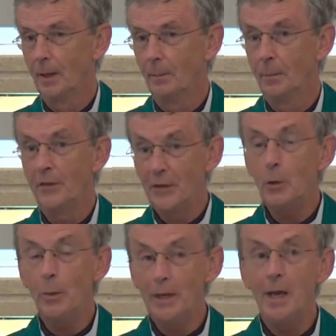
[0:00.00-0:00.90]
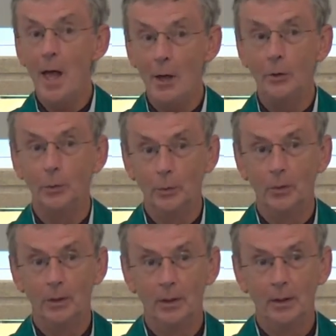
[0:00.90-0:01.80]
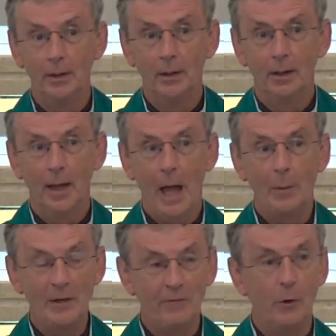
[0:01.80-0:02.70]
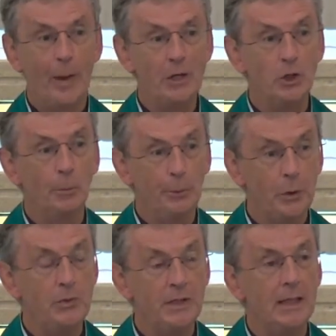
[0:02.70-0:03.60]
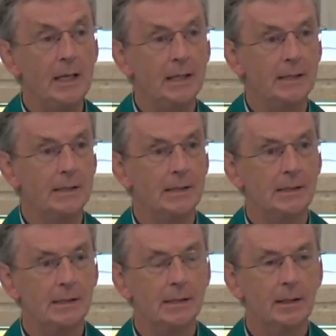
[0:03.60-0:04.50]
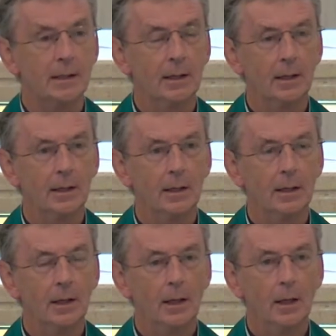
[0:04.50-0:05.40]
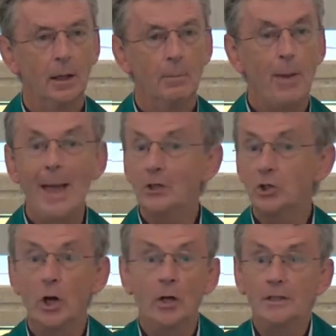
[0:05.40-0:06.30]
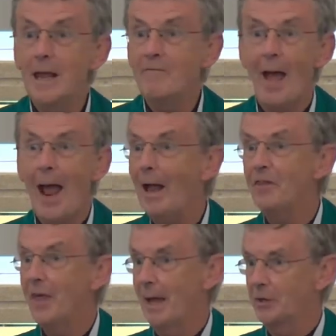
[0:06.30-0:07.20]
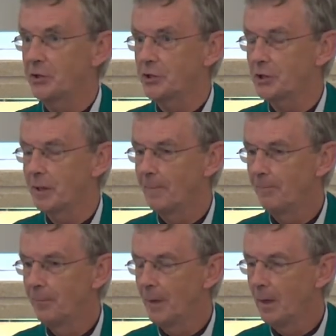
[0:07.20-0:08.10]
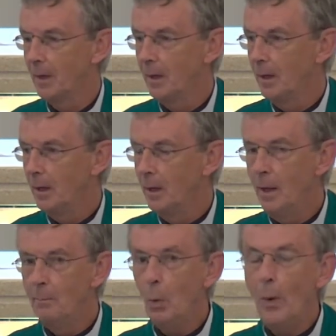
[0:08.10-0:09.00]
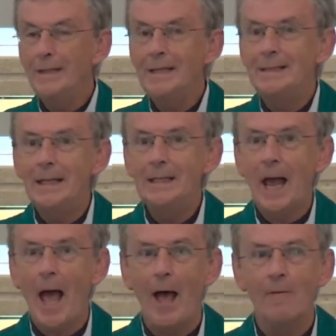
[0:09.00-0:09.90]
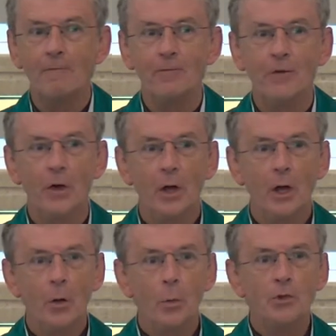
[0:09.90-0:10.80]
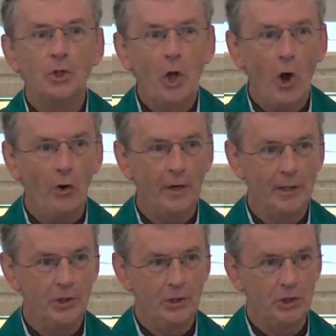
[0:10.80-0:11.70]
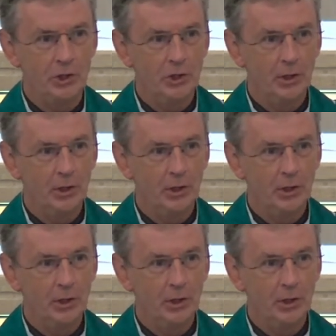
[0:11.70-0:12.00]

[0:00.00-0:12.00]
But I think we know how influential beauty is. Bertrand never had that. But what he did have was courage.